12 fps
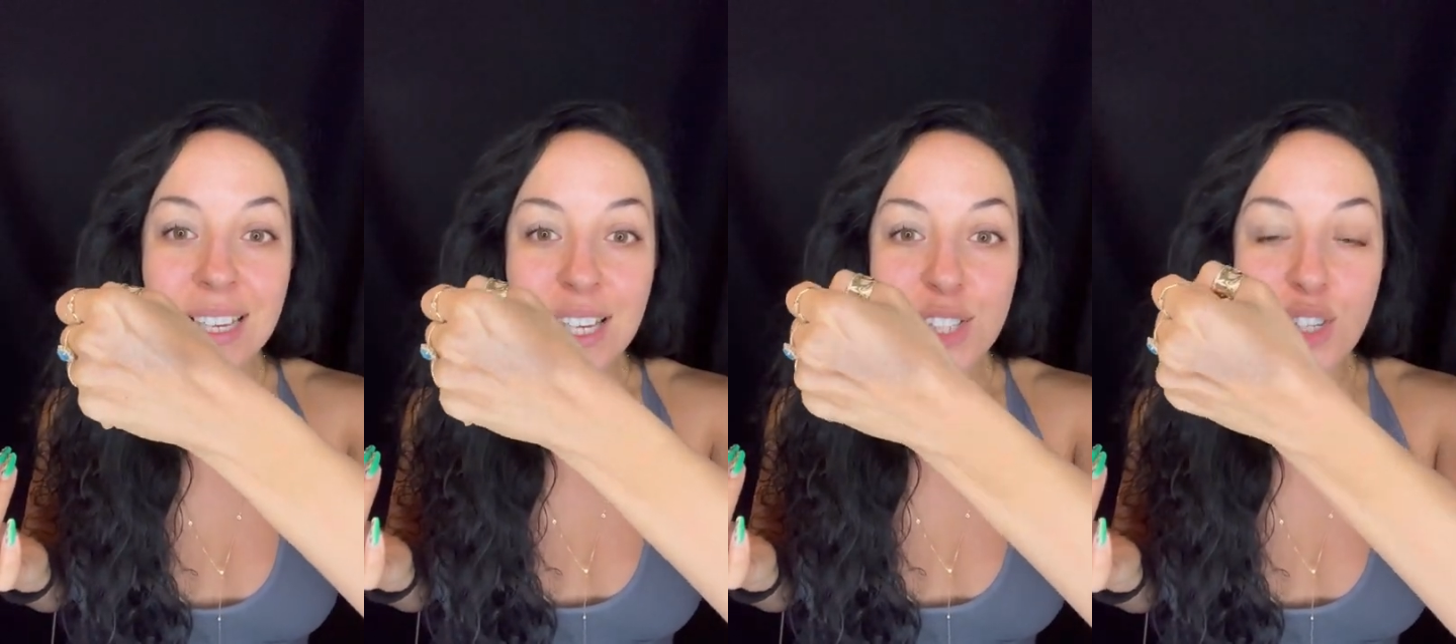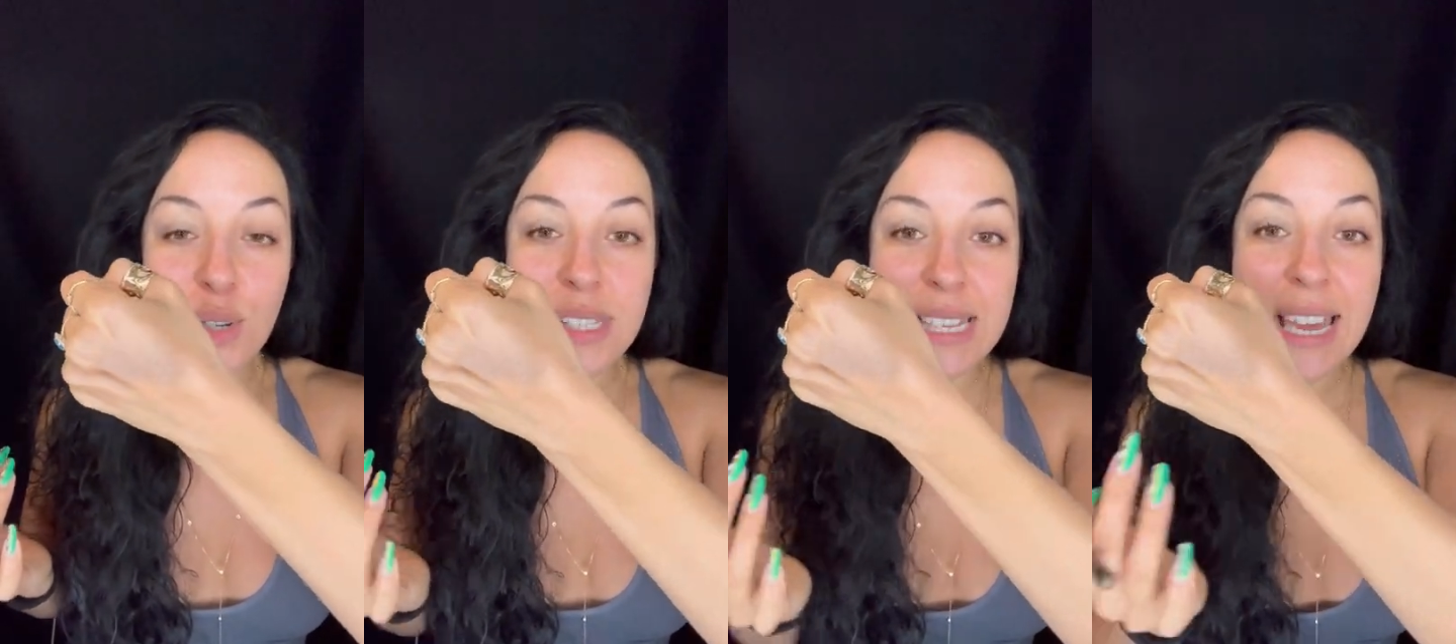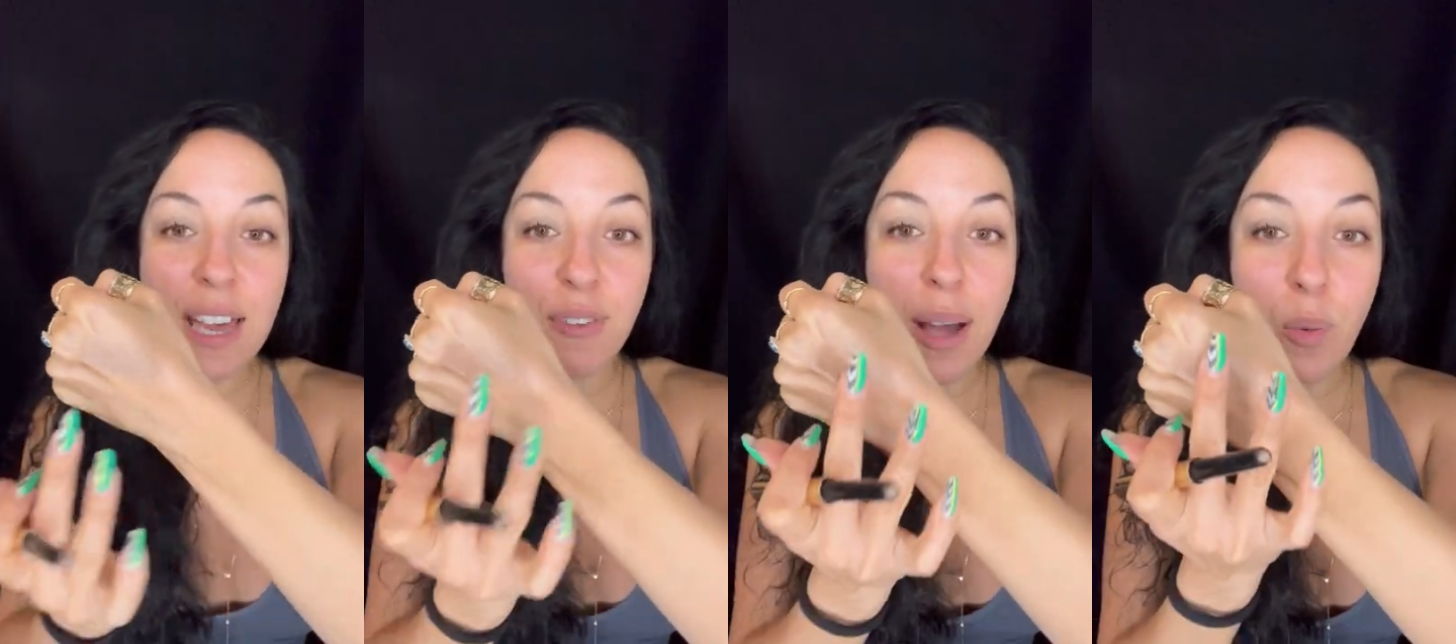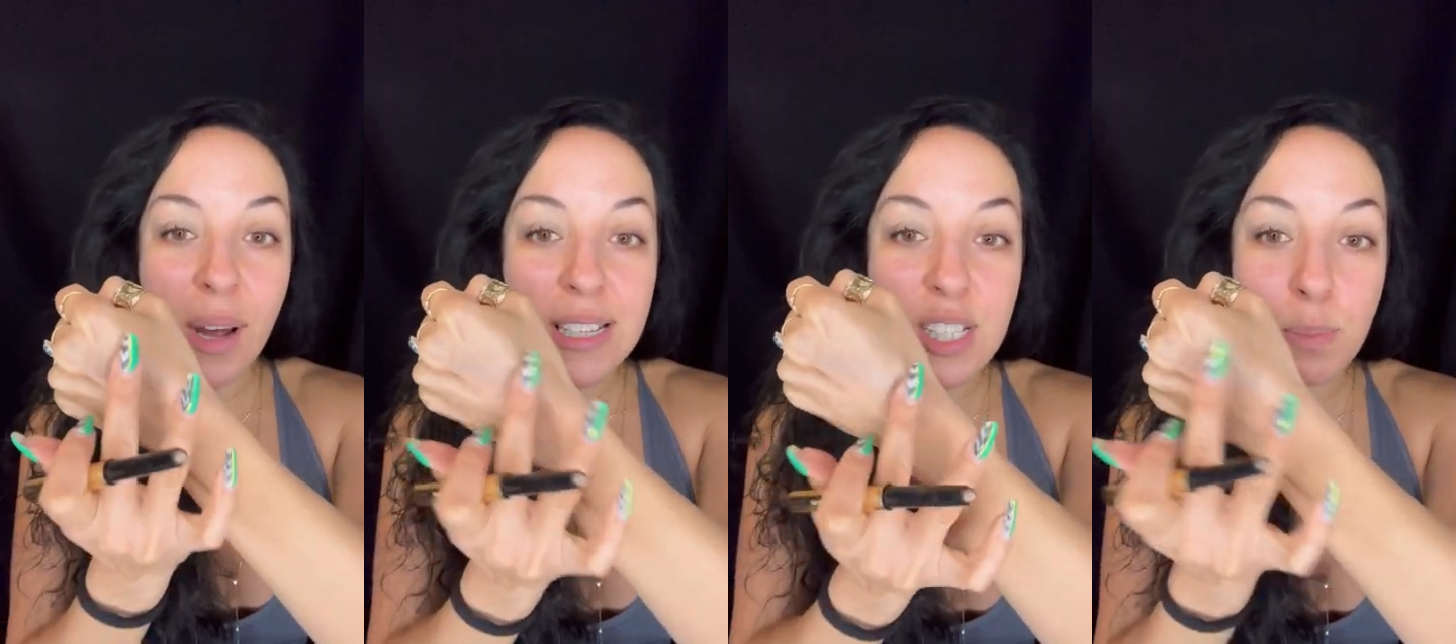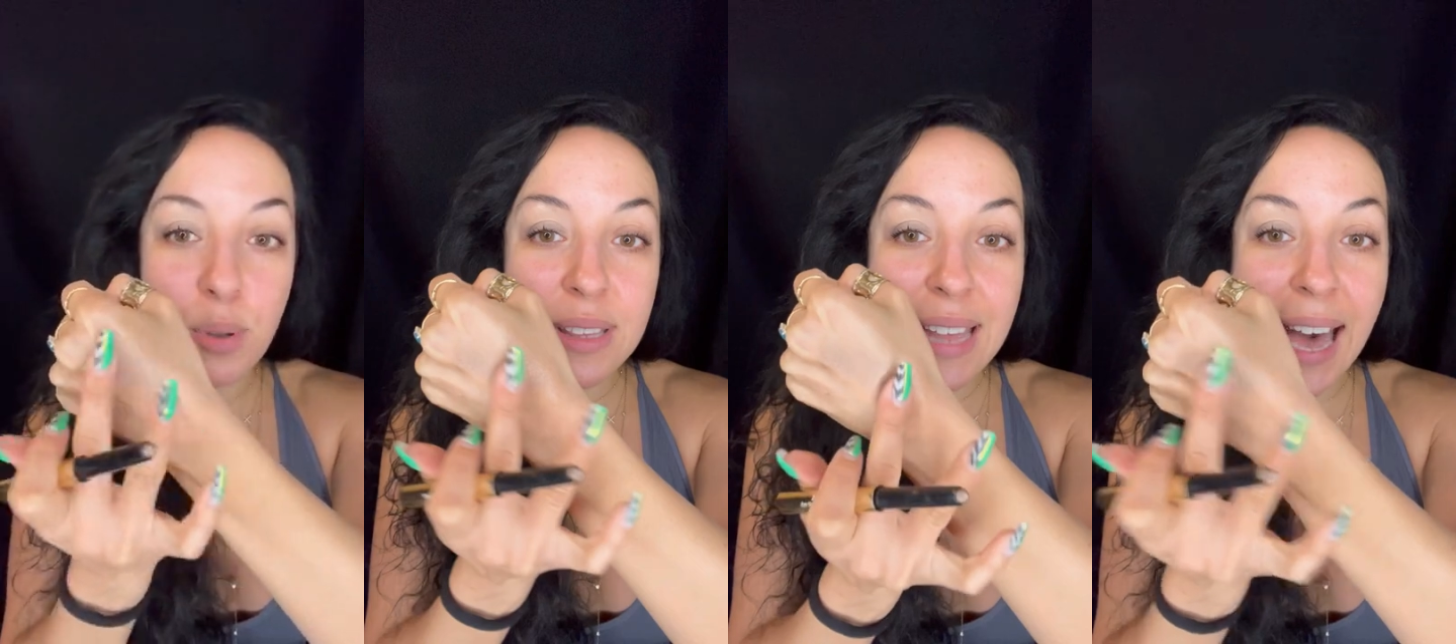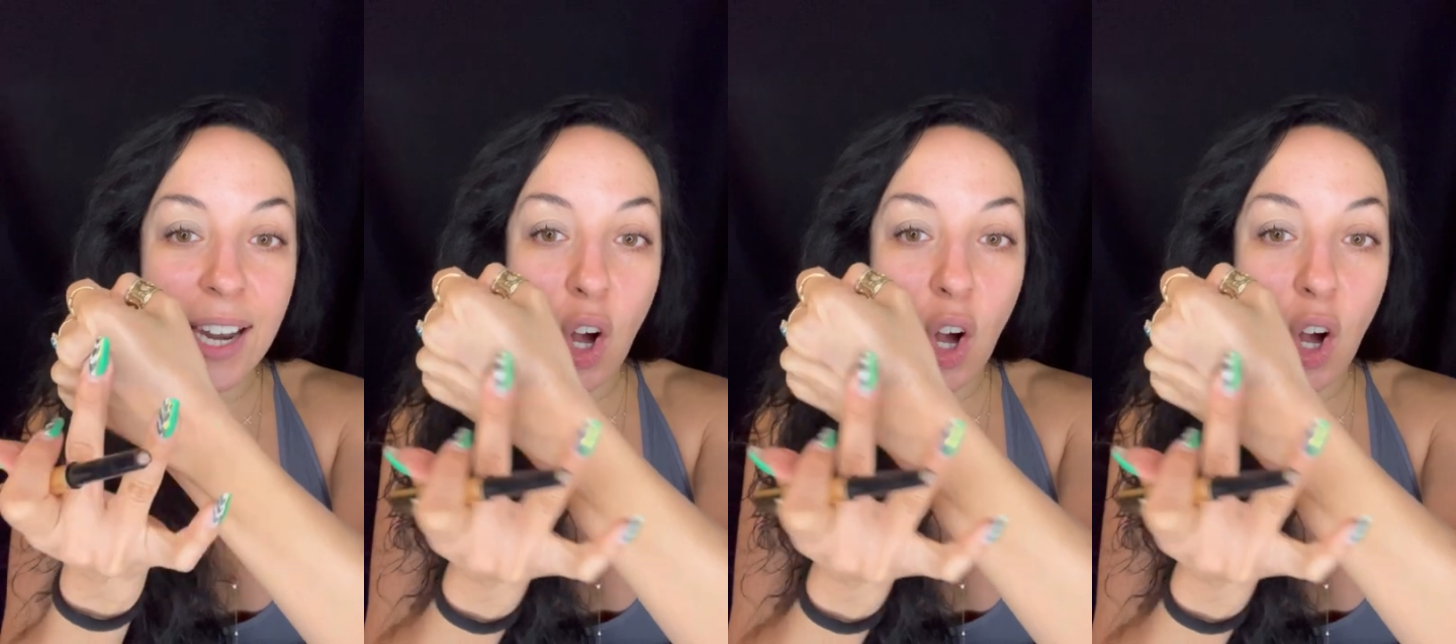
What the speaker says: So see, if I wanted to put that